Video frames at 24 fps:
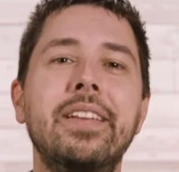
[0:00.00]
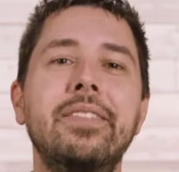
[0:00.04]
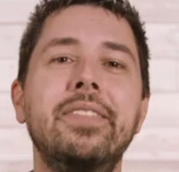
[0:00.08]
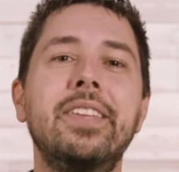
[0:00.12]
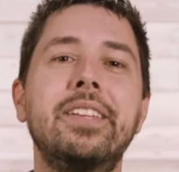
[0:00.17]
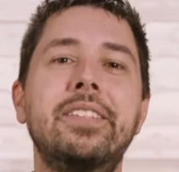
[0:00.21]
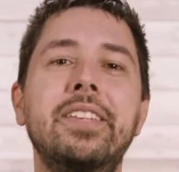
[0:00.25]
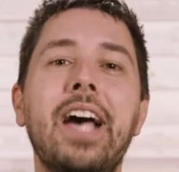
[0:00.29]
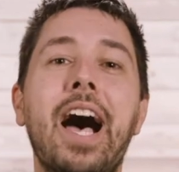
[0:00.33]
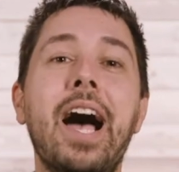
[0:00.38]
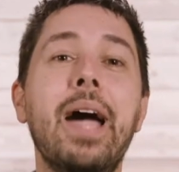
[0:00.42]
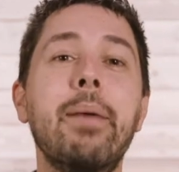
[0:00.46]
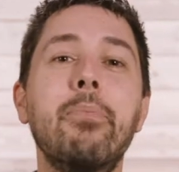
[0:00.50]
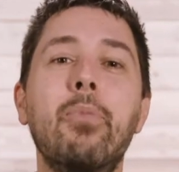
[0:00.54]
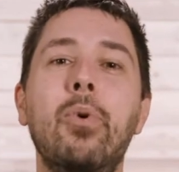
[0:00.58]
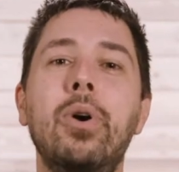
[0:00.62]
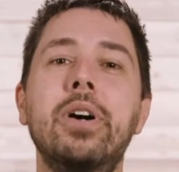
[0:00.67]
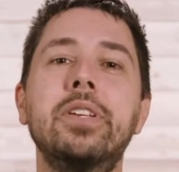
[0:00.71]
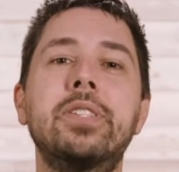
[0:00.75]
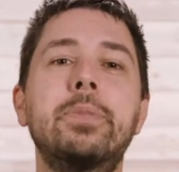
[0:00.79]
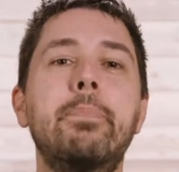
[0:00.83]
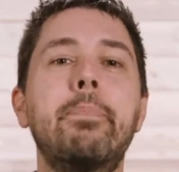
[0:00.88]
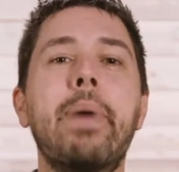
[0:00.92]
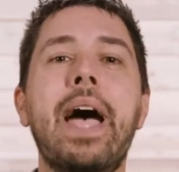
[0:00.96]
The time
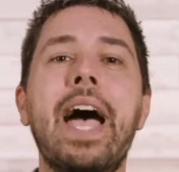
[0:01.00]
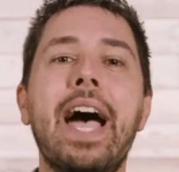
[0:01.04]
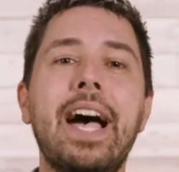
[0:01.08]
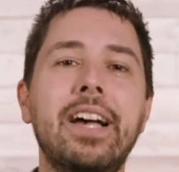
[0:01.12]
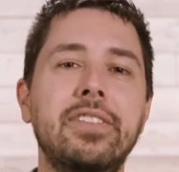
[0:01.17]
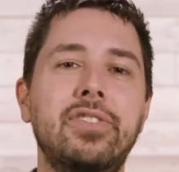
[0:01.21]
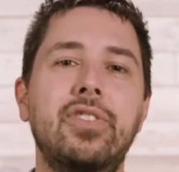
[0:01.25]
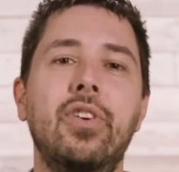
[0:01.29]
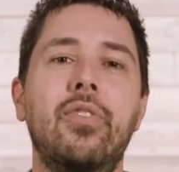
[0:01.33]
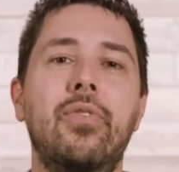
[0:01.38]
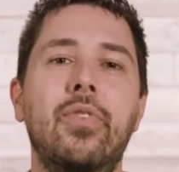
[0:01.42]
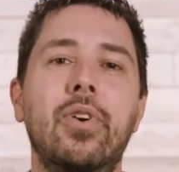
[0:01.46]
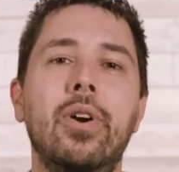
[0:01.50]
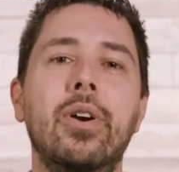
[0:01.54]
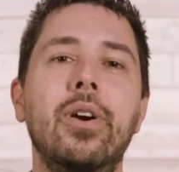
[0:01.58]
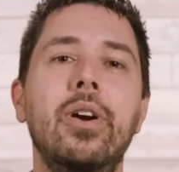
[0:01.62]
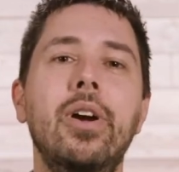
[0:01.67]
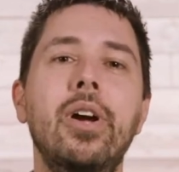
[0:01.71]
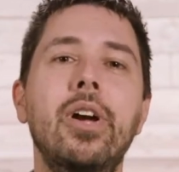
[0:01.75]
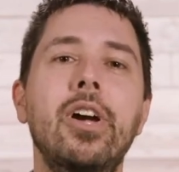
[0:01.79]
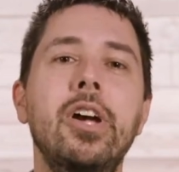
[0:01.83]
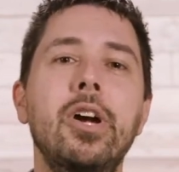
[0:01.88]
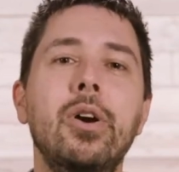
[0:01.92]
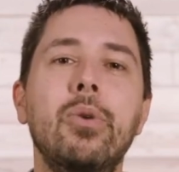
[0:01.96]
was Passover,
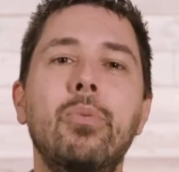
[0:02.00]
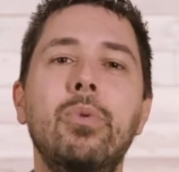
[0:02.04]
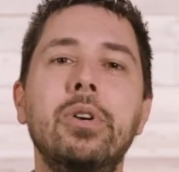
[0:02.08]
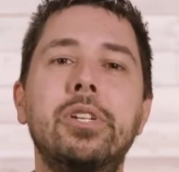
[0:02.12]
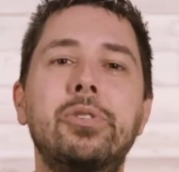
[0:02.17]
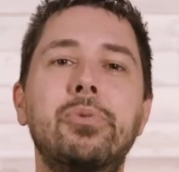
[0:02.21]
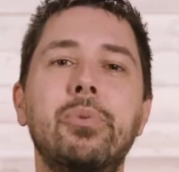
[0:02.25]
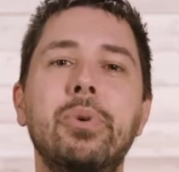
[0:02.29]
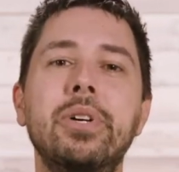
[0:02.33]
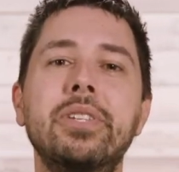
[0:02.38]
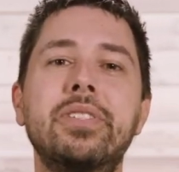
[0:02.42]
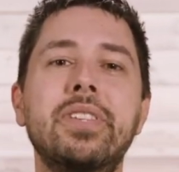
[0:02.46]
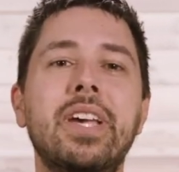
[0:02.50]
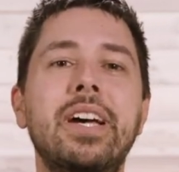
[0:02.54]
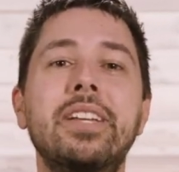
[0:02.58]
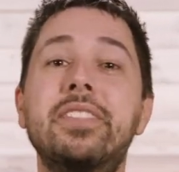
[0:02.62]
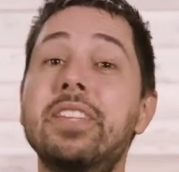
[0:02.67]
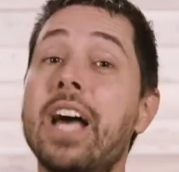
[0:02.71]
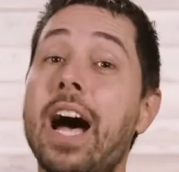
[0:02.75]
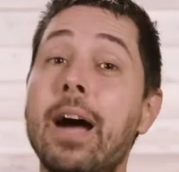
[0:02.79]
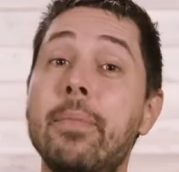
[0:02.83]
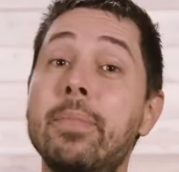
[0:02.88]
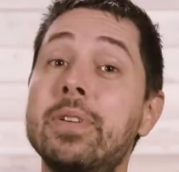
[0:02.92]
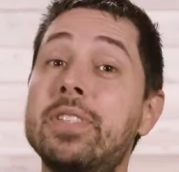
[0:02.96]
which was a
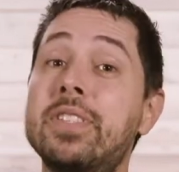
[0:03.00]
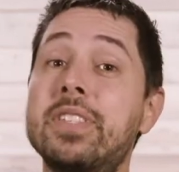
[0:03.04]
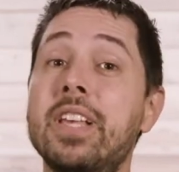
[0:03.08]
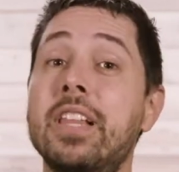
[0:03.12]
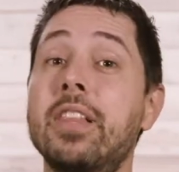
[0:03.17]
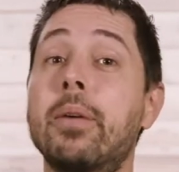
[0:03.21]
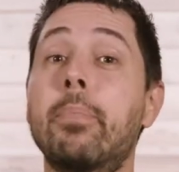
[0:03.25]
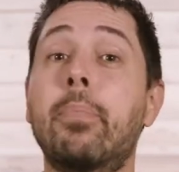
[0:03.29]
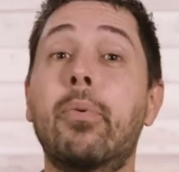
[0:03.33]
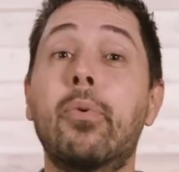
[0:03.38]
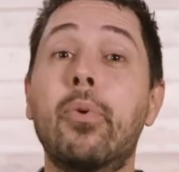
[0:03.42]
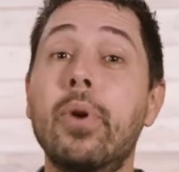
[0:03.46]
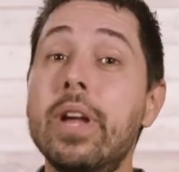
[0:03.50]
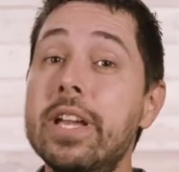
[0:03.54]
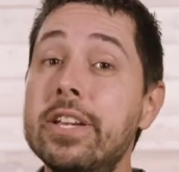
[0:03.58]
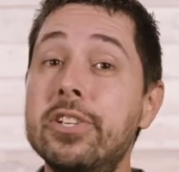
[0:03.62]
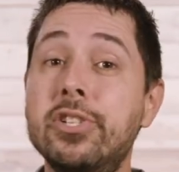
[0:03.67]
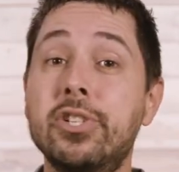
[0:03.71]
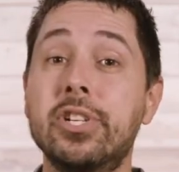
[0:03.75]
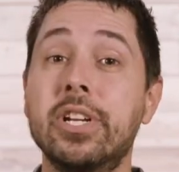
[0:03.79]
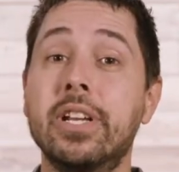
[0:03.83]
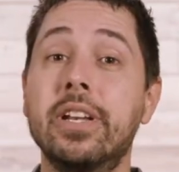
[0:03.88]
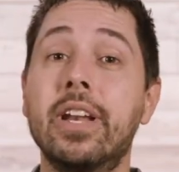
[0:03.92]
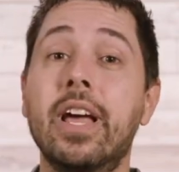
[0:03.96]
time of
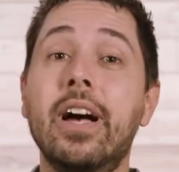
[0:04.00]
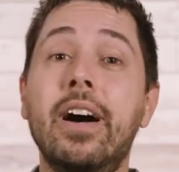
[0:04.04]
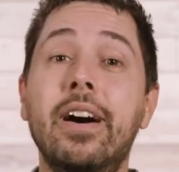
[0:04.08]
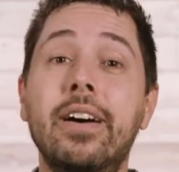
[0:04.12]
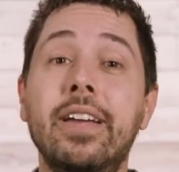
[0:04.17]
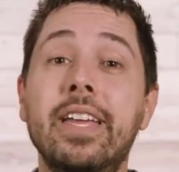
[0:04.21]
celebration.